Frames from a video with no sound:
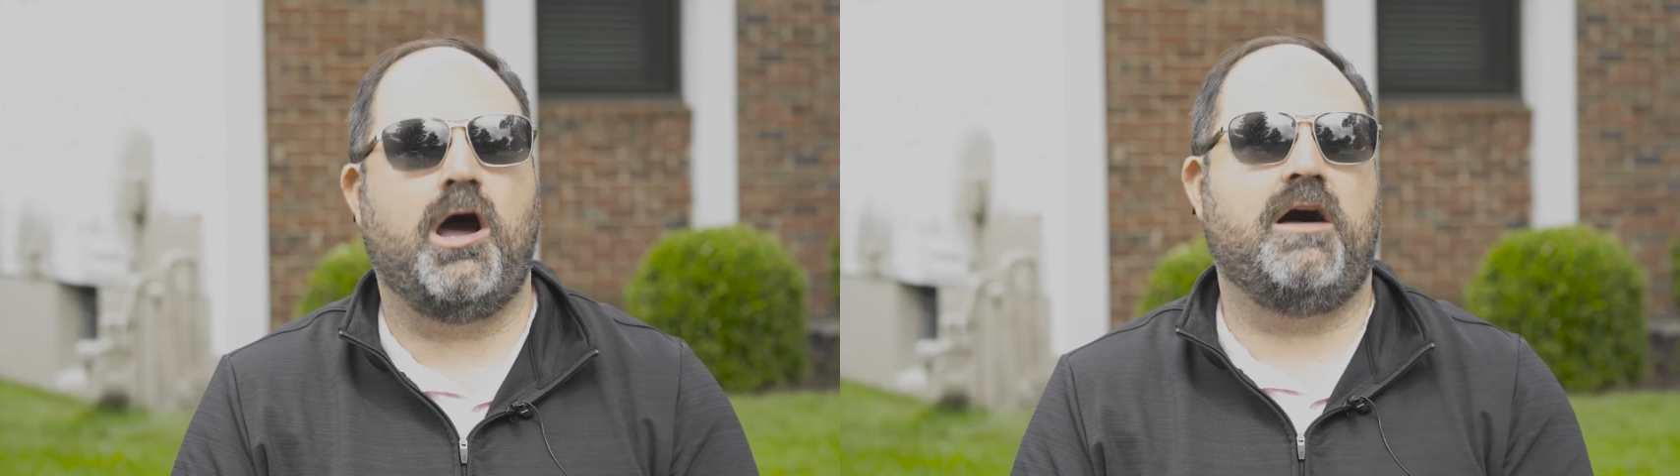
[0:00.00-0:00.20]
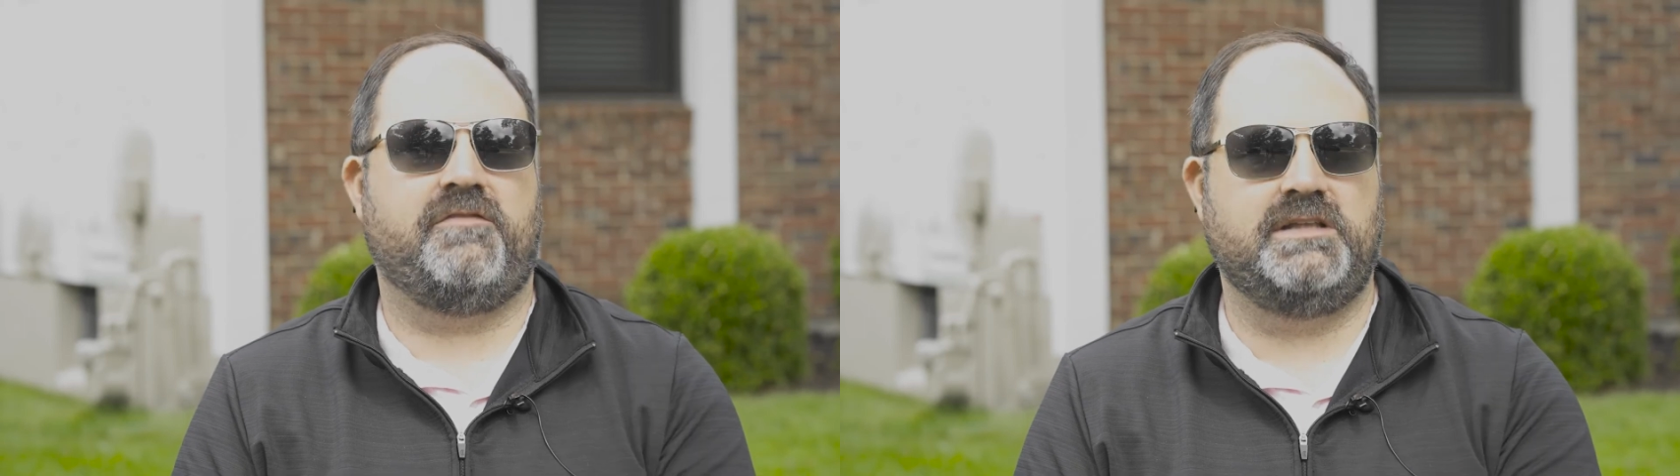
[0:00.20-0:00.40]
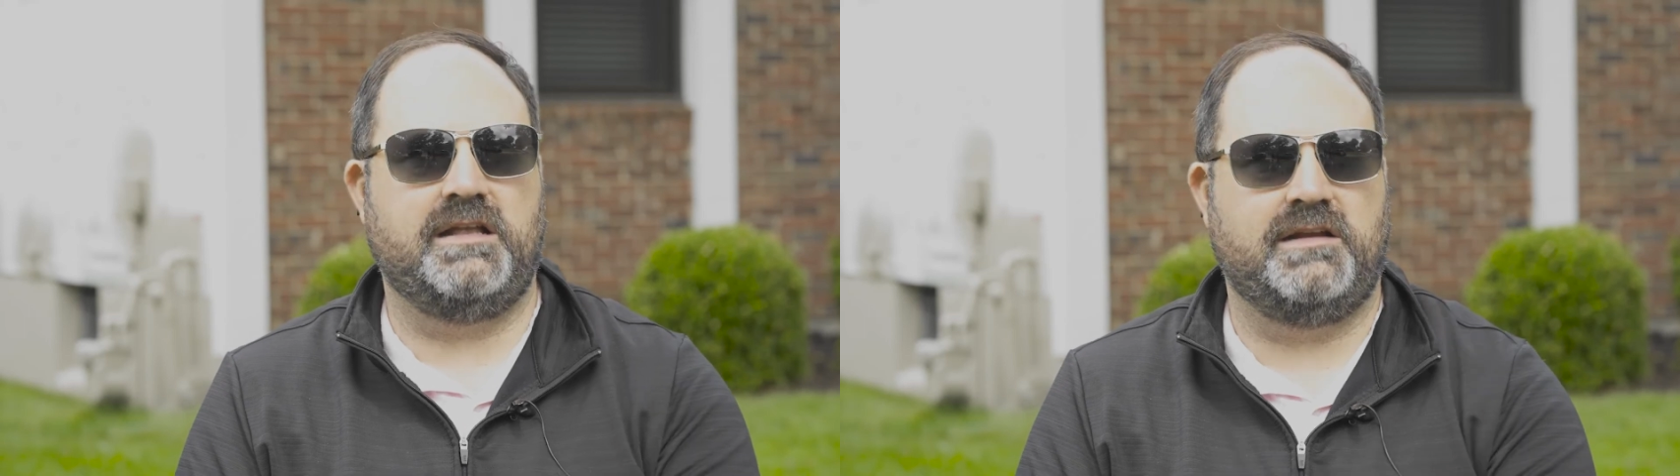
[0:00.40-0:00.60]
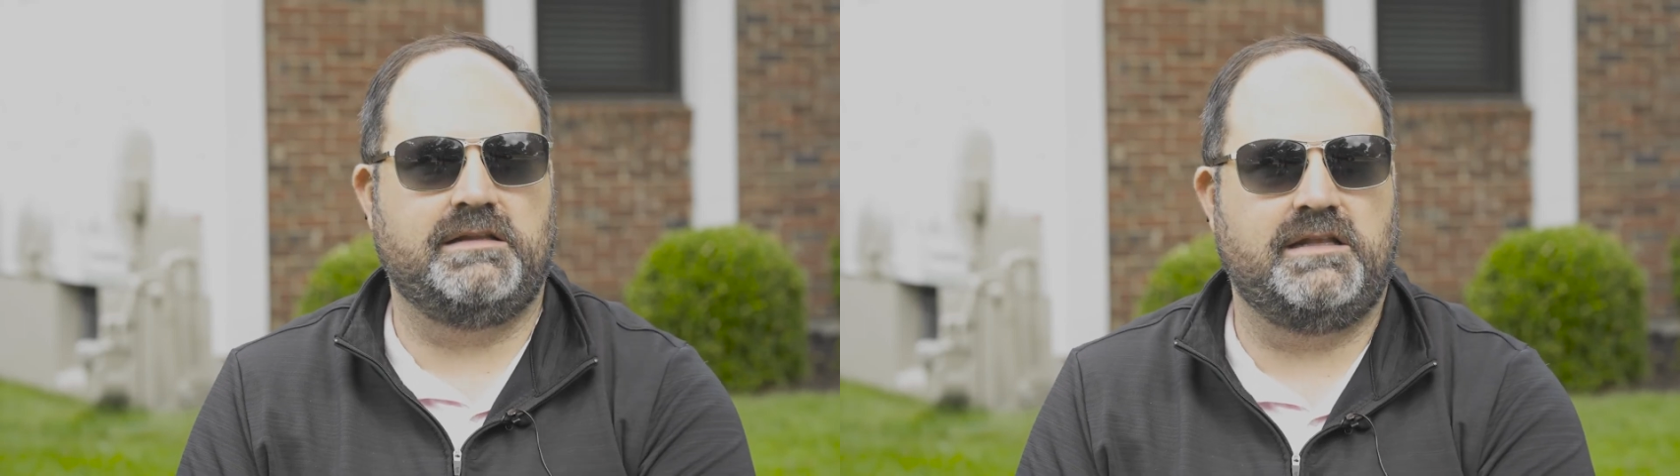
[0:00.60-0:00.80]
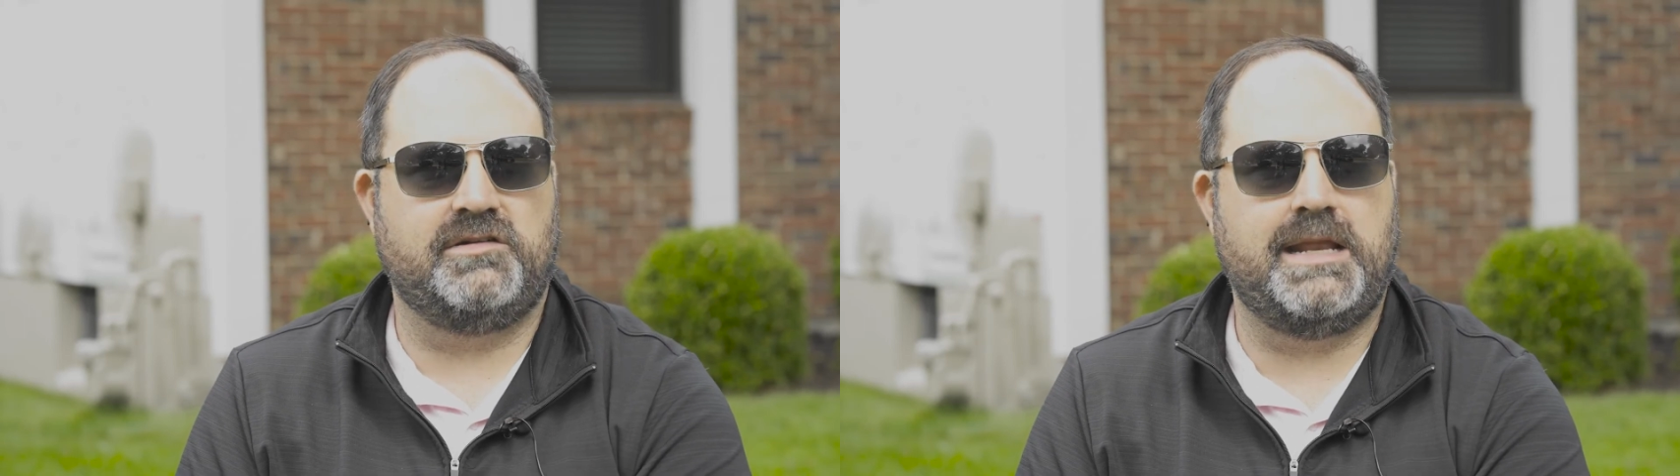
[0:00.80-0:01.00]
off and then,
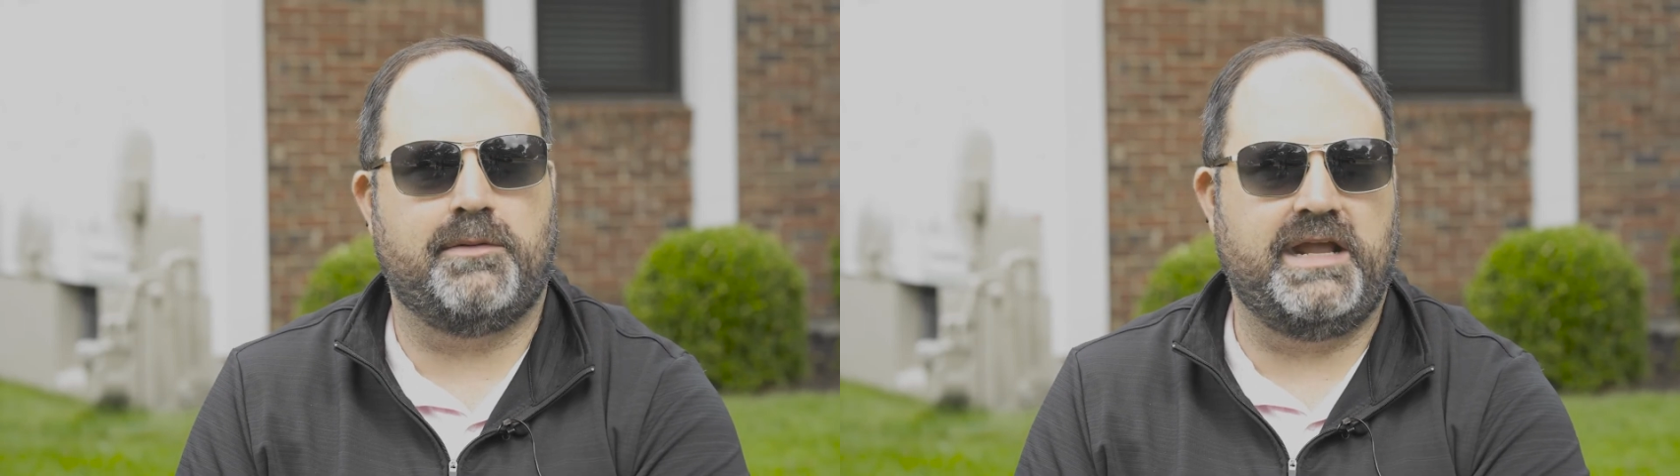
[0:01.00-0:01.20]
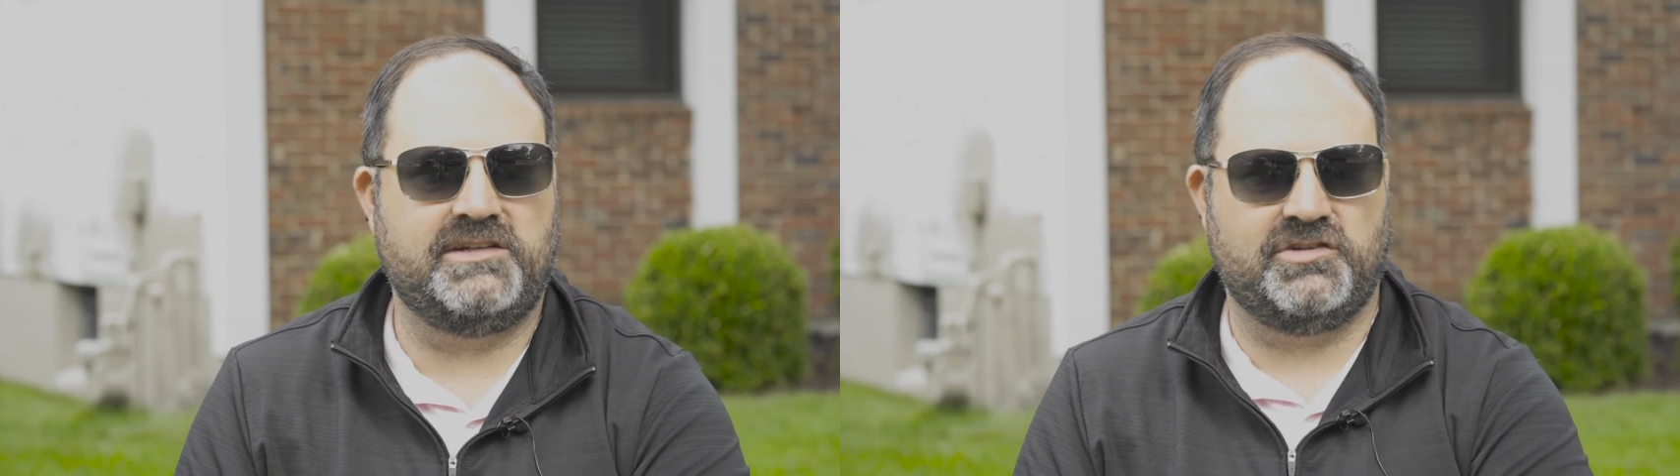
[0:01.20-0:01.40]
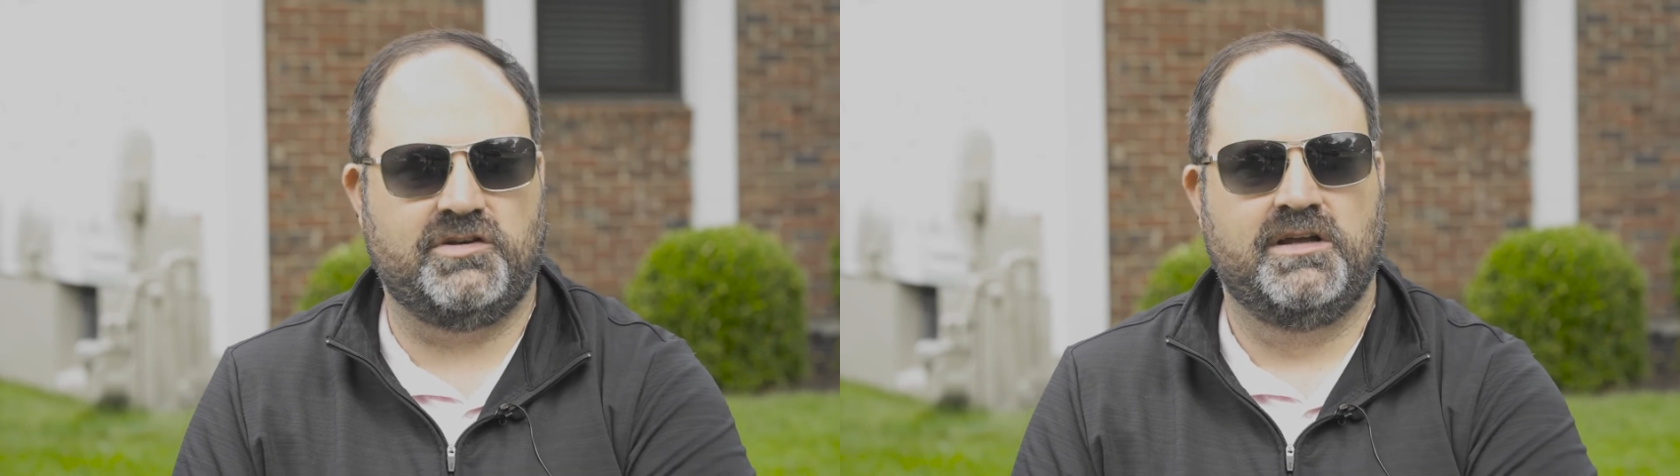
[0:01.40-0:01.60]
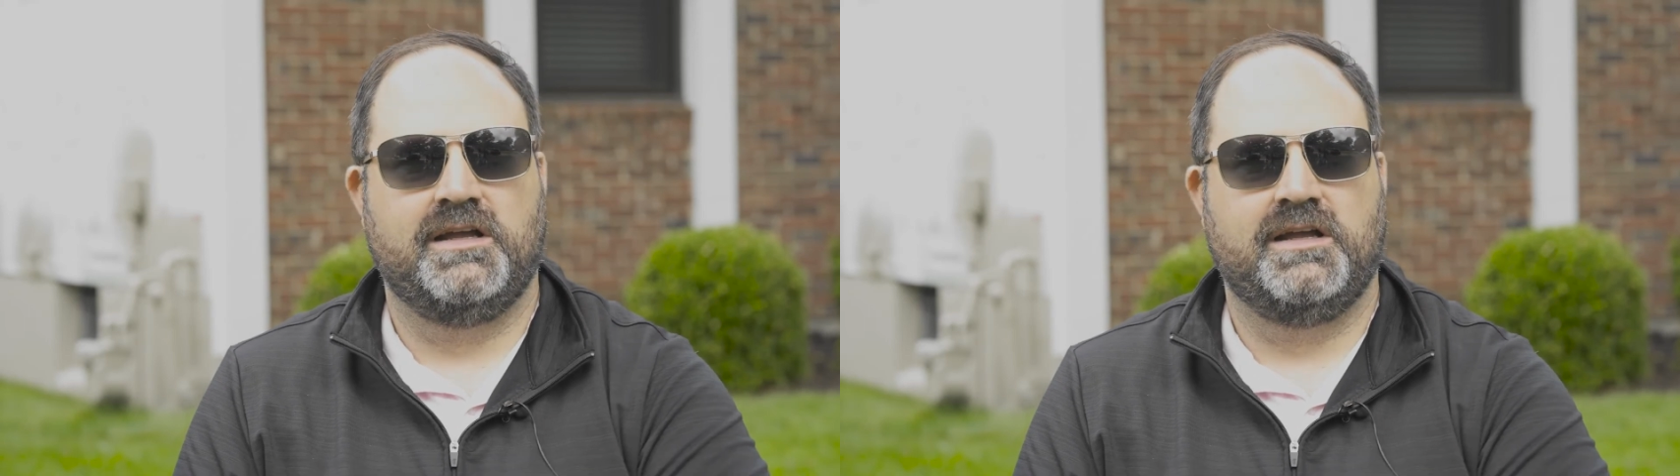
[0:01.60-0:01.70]
and then your neighbor hates you